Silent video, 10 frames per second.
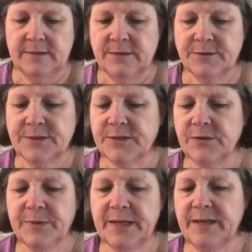There's
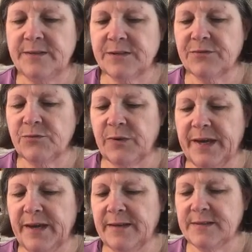so many different
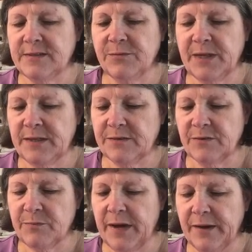ways, so many
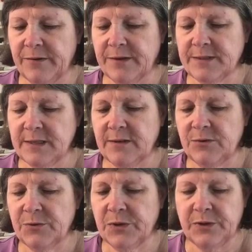different patterns that
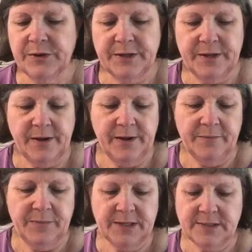you could
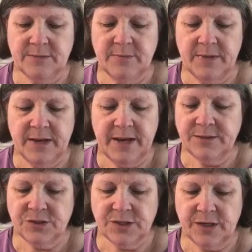mix and
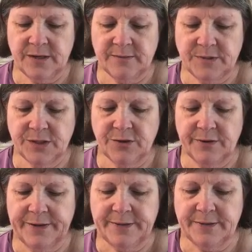match to
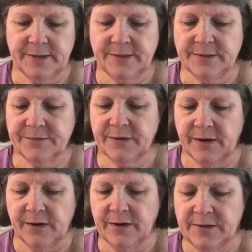create a different
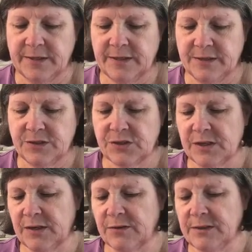card each
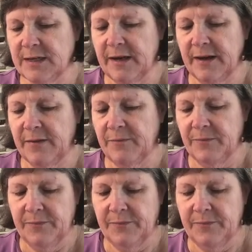single time.